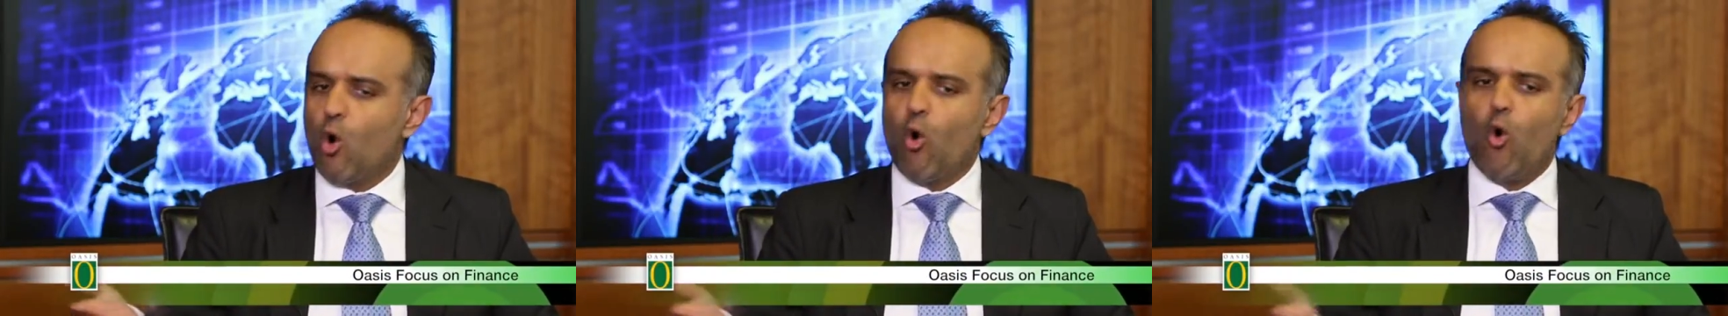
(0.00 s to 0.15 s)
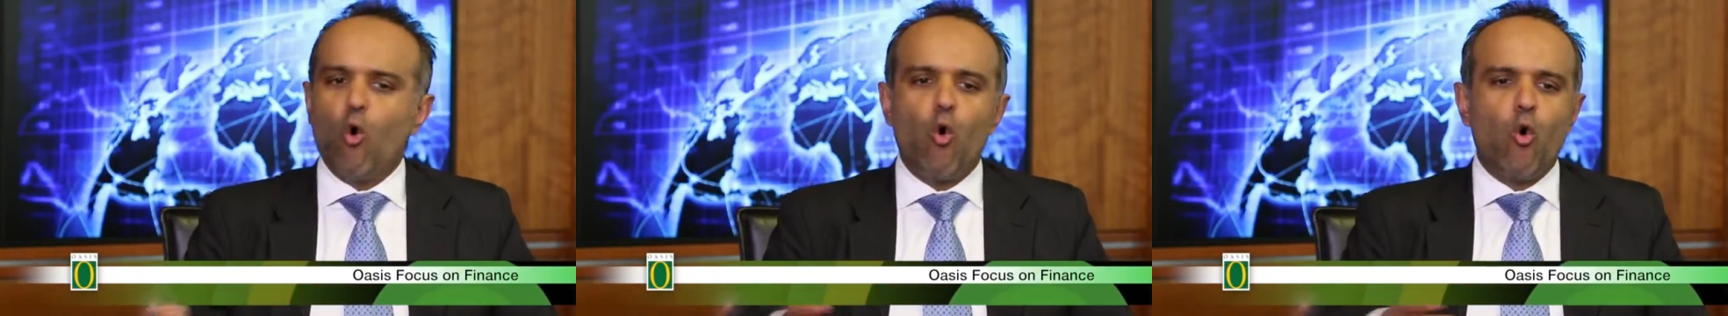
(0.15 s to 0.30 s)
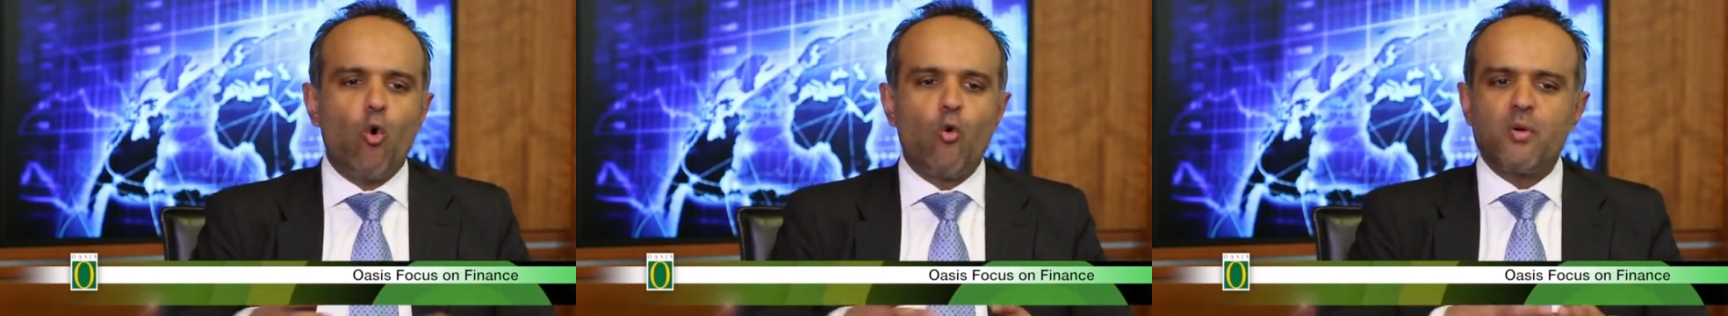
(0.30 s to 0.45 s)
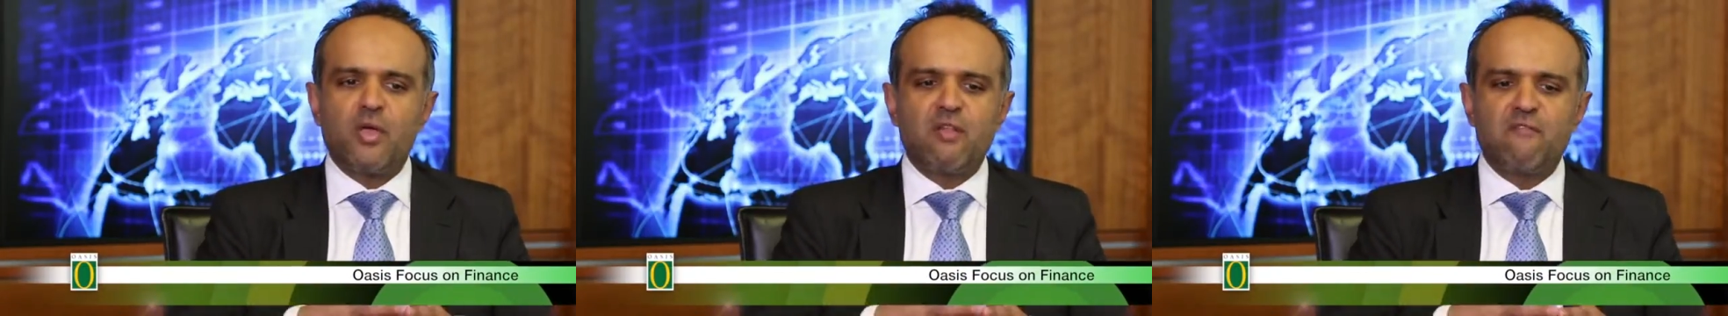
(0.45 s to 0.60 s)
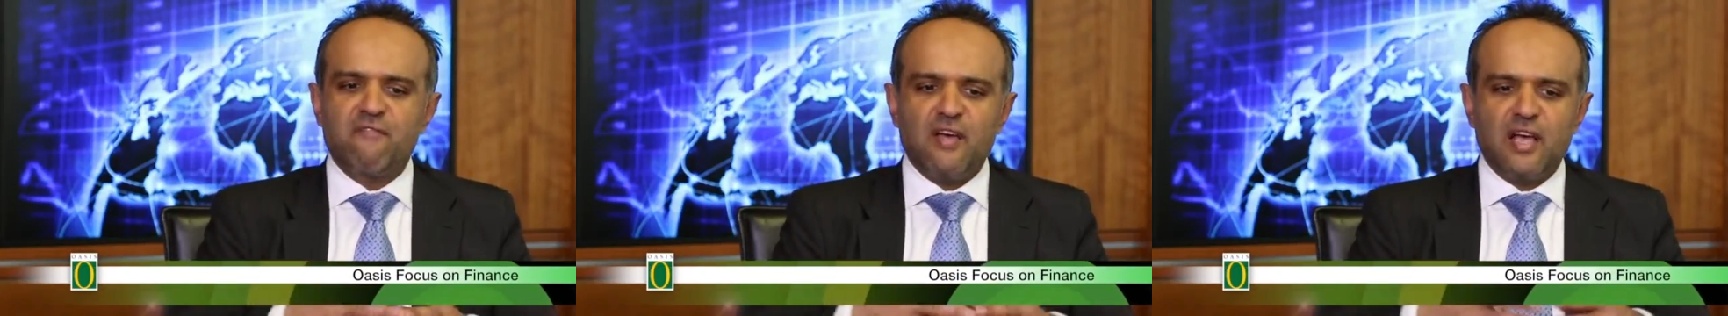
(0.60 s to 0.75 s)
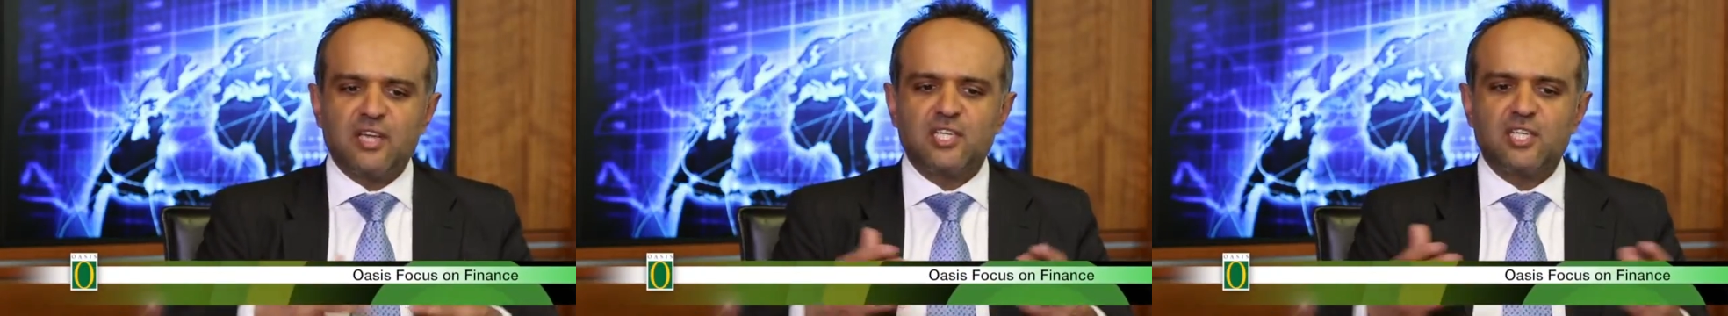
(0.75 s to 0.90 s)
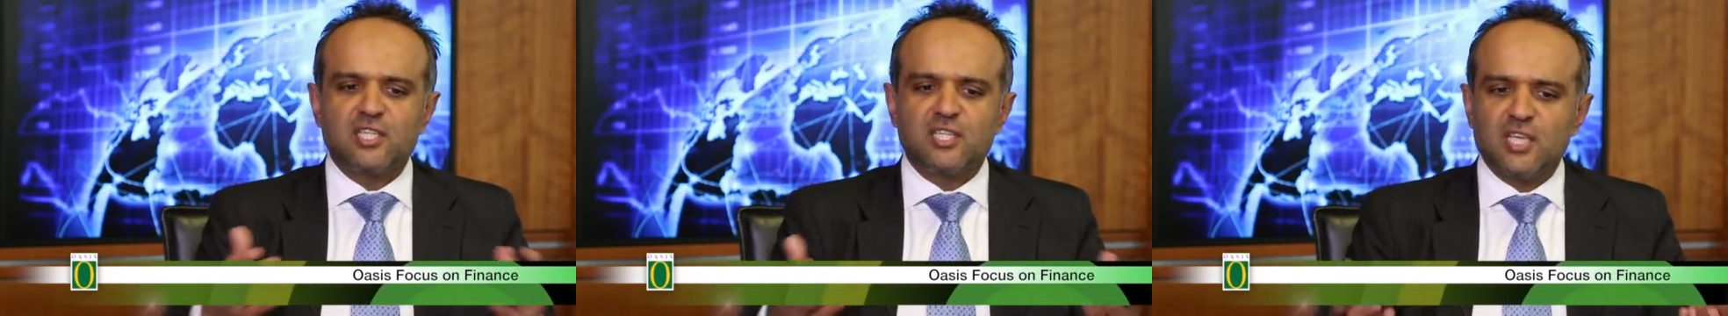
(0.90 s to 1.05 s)
or in
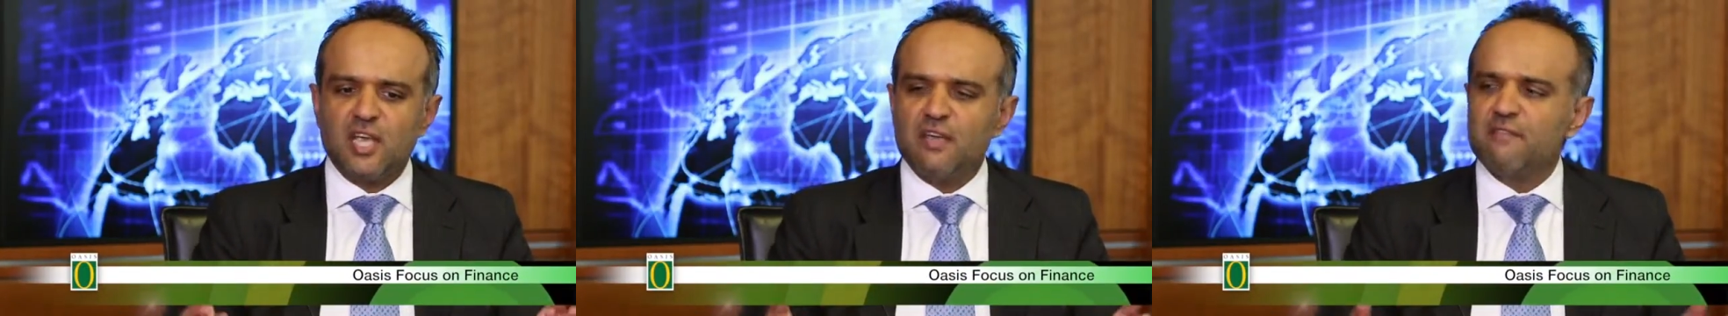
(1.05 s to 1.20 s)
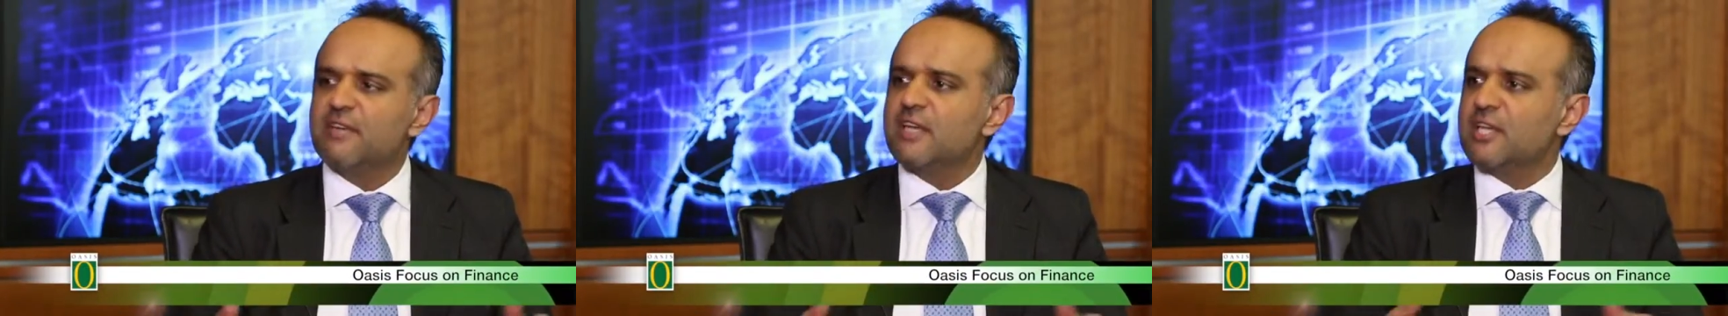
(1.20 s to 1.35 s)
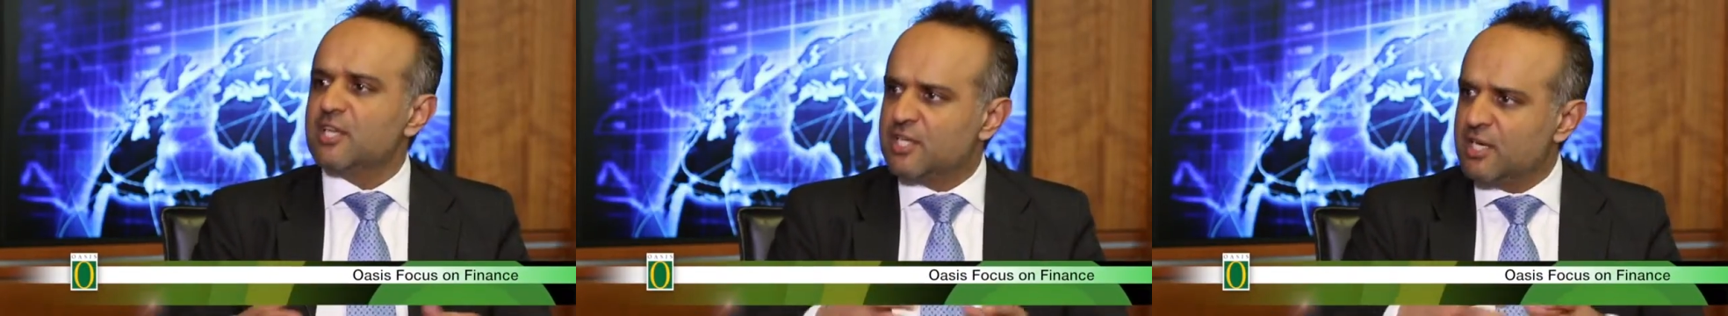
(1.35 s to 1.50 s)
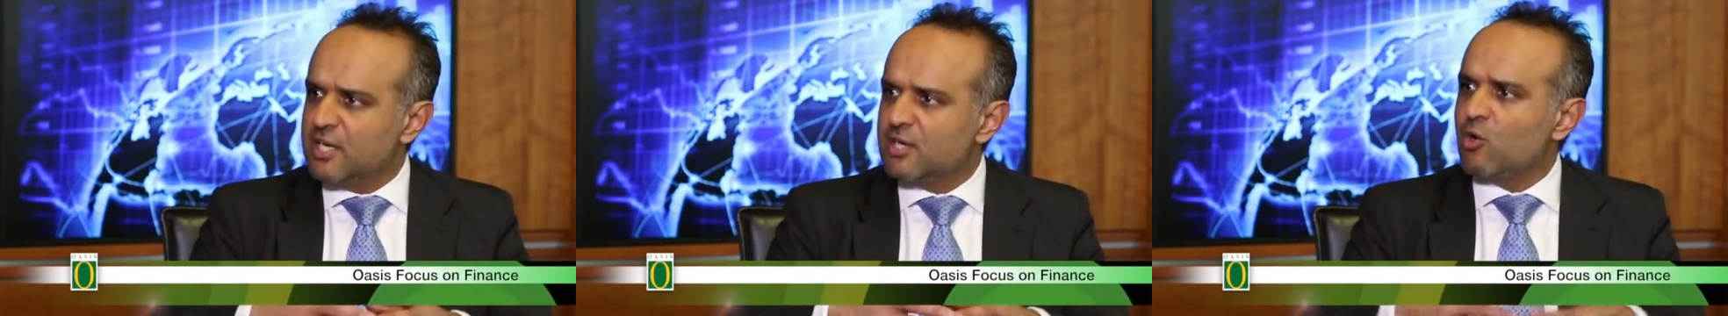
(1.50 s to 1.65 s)
fact just saving